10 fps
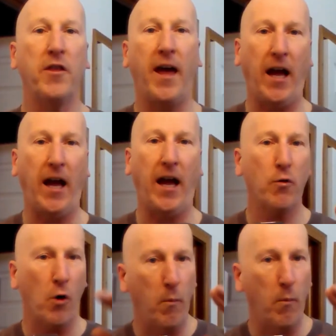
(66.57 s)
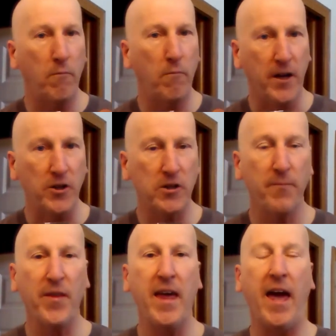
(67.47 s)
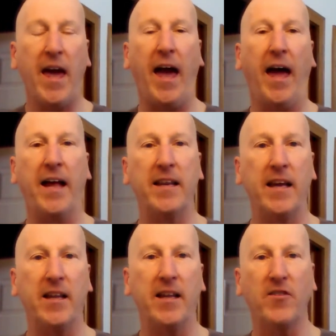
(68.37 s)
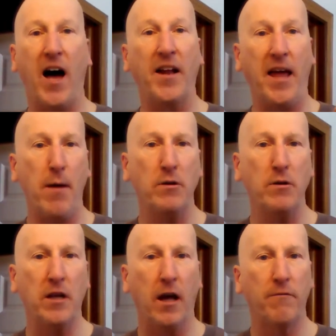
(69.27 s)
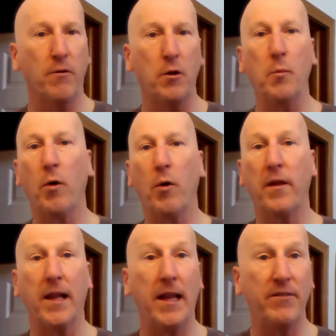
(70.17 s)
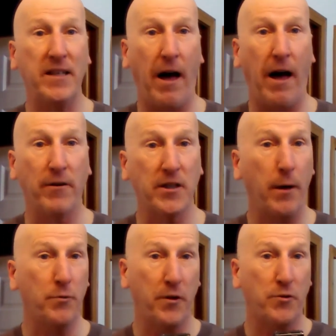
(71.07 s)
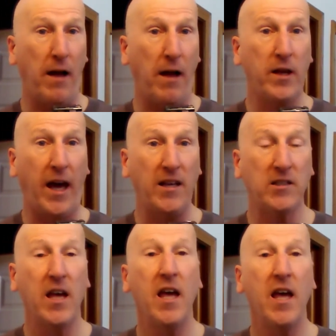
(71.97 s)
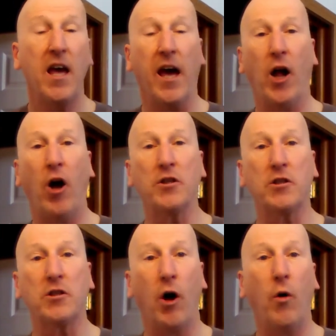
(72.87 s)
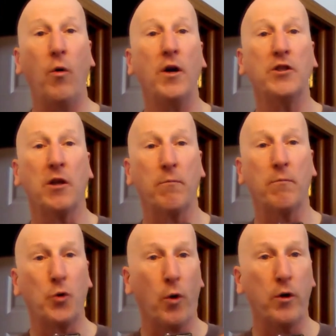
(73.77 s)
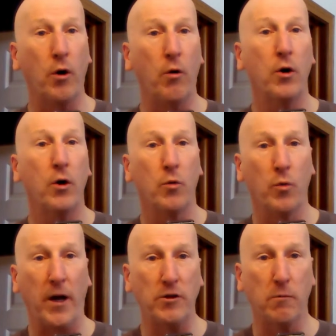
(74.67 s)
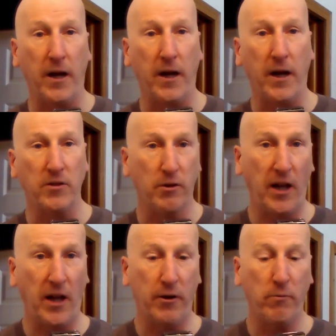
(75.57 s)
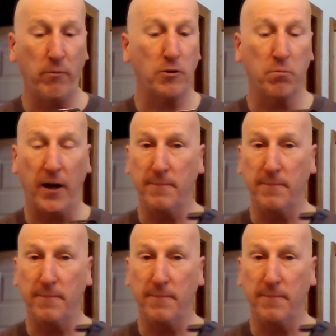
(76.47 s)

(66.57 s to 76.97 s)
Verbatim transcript: a chrome finish, and it's on Amazon for a little more than $11. It comes with a travel case and also some Dorco razor blades, their standard razor blade.